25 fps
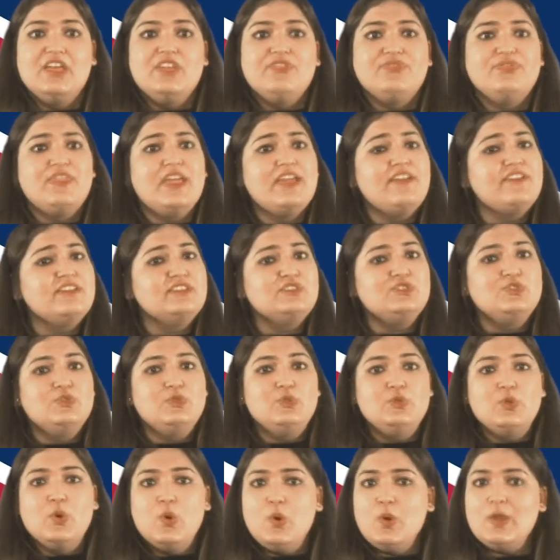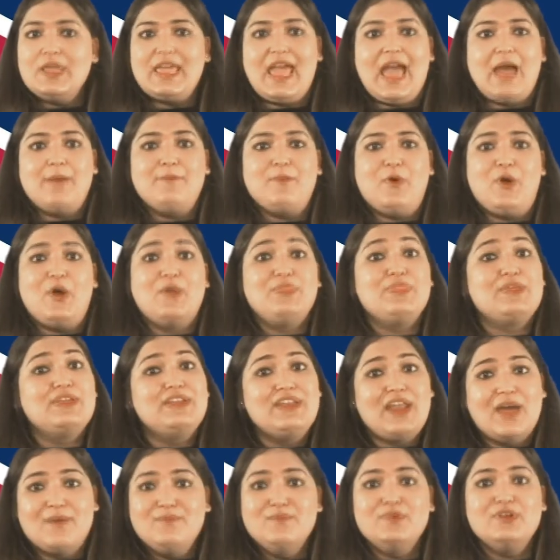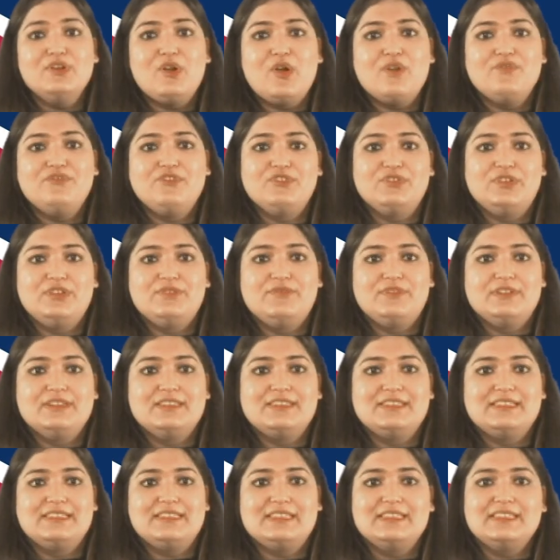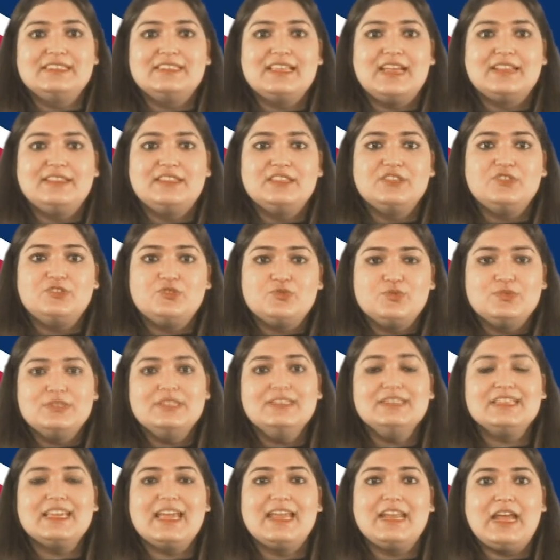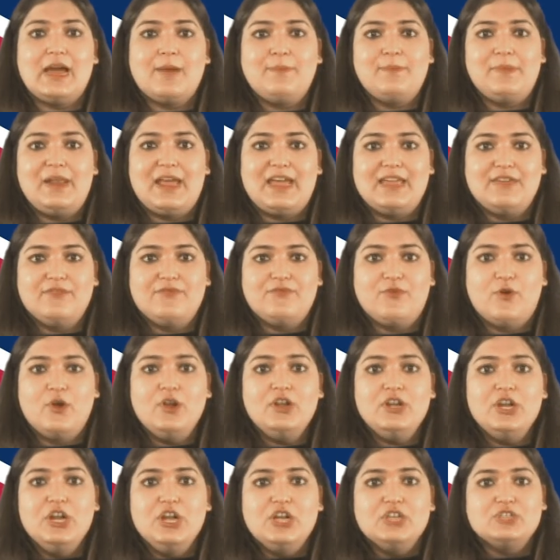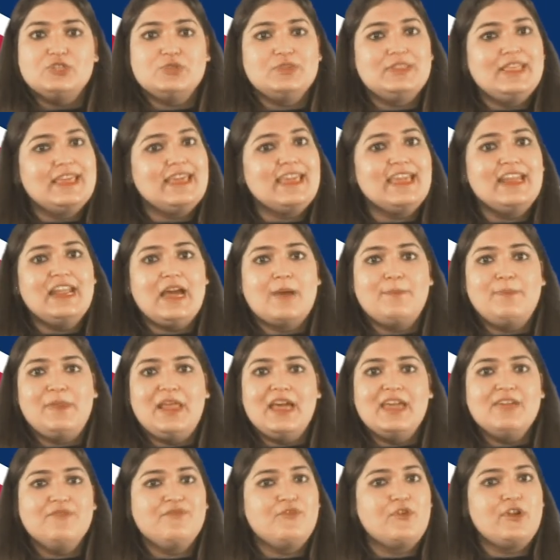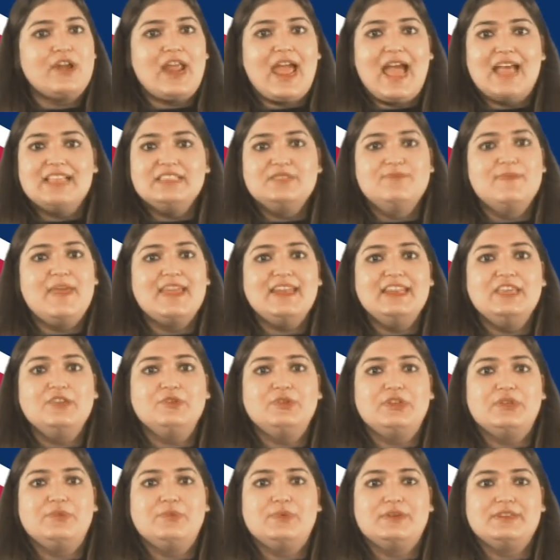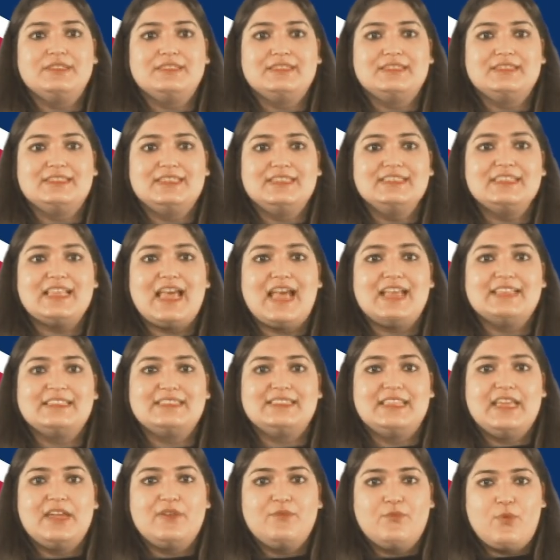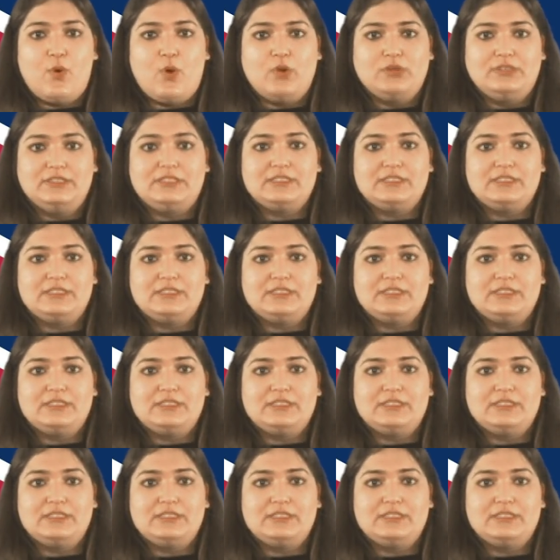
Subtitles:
There is no cap on the number of universities that the student can apply for, so they can apply for as many universities as they want.